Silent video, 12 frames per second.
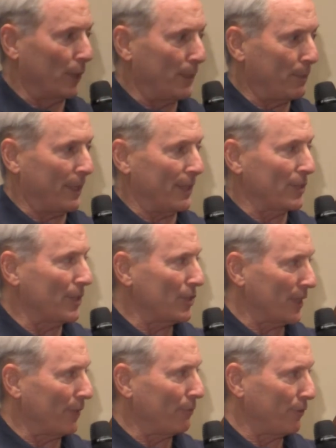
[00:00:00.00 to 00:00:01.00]

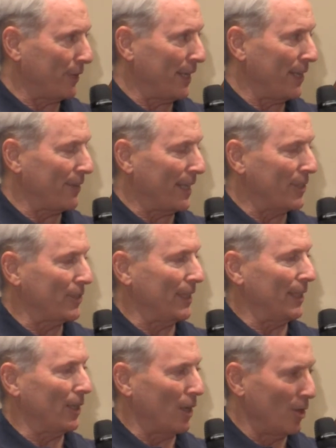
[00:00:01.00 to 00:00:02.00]
repentance and faith as
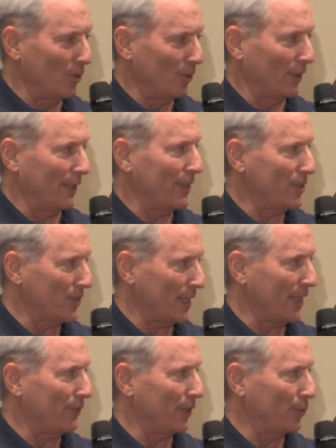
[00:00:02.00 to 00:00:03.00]
the only
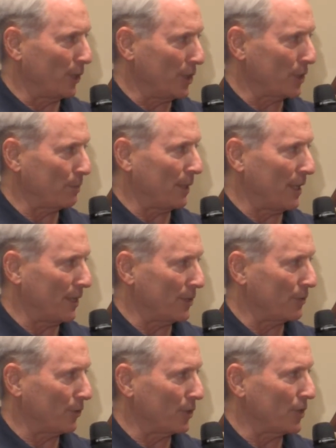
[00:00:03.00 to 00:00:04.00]
saving
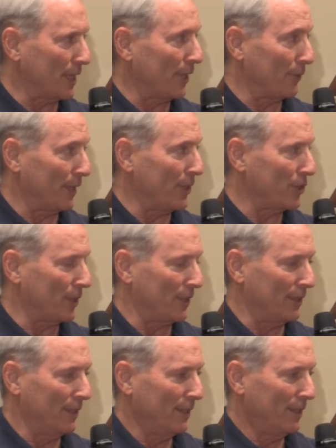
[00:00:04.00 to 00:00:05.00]
response for
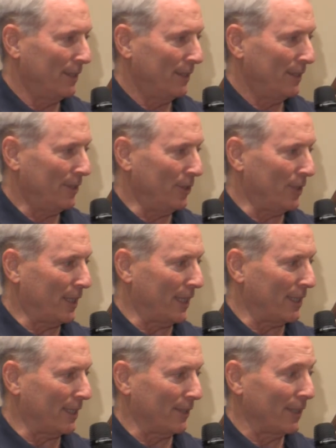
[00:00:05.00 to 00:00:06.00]
salvation. You
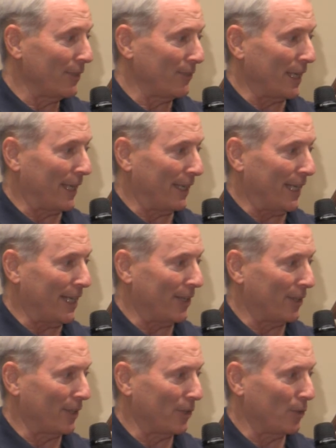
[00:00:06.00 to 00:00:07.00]
cannot leave that
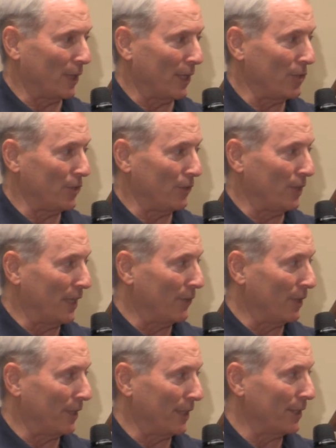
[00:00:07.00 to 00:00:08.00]
out, otherwise, you've
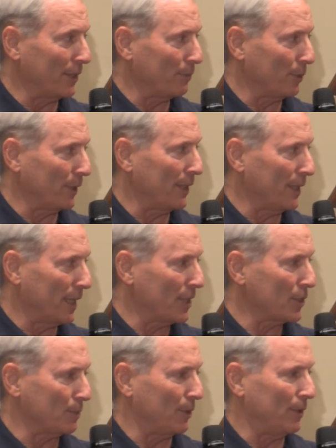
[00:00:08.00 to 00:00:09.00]
given an incomplete
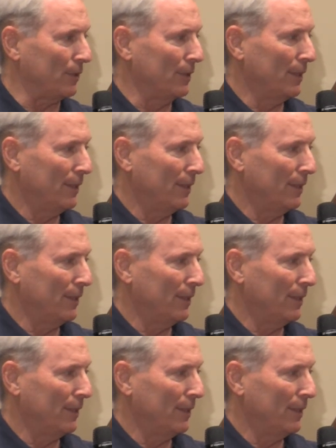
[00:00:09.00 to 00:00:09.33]
gospel.